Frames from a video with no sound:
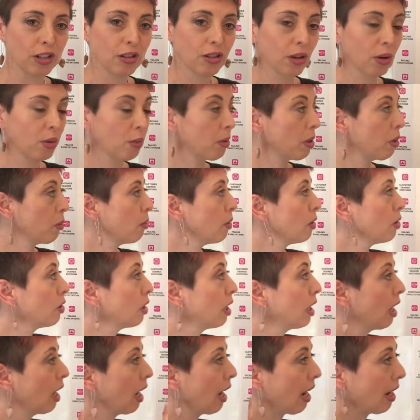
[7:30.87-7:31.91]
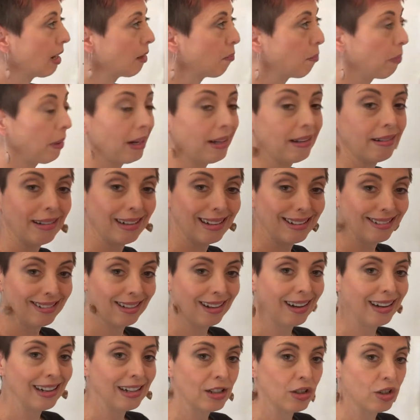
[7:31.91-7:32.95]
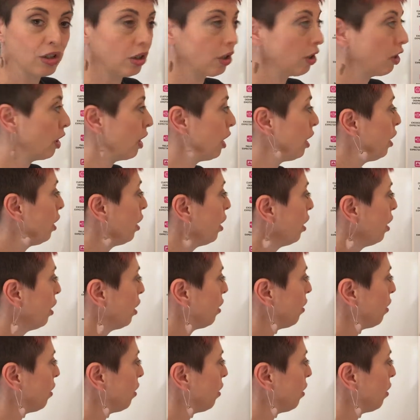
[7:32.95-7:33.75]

So we would unpack the entire journey